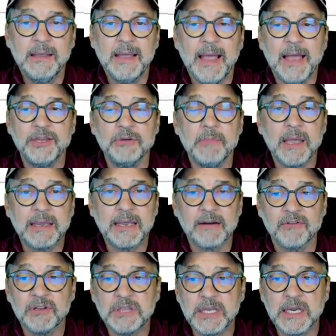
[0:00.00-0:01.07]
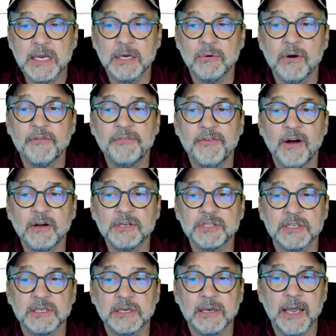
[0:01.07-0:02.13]
And you make everything into a
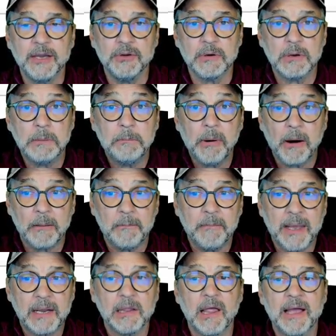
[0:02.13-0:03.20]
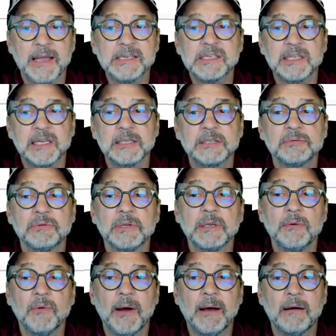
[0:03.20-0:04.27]
function and you compartmentalize things
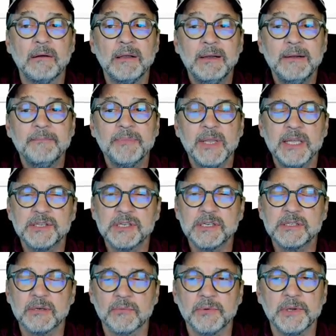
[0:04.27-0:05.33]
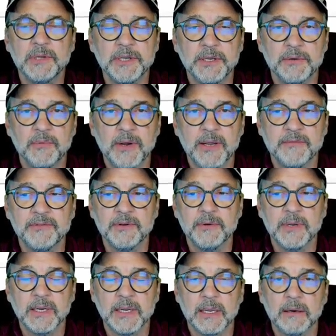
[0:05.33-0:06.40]
really well. It's just a really good way of
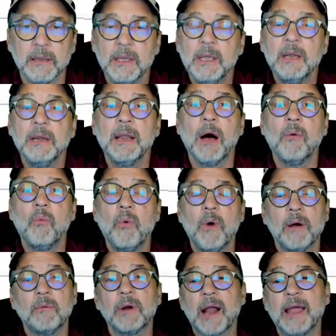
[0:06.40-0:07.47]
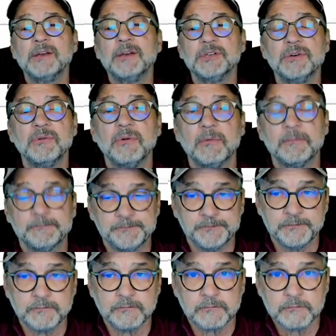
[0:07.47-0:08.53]
doing it. Now, what would I do
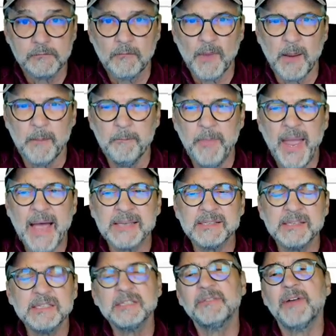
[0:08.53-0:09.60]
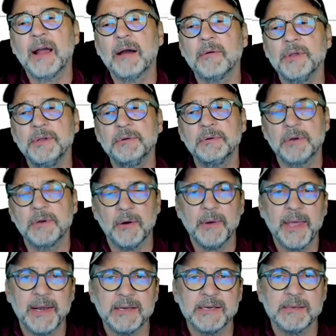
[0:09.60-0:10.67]
past this if I were you? Go
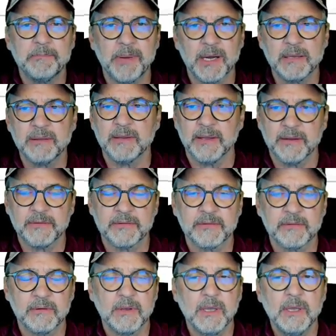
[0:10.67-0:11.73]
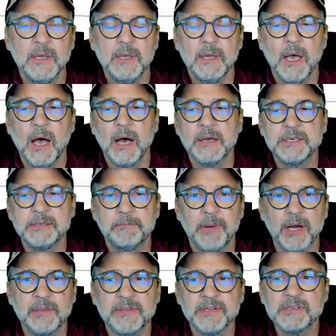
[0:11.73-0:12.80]
ahead and debug this.
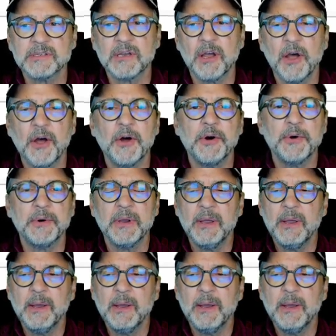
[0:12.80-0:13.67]
Debug this code,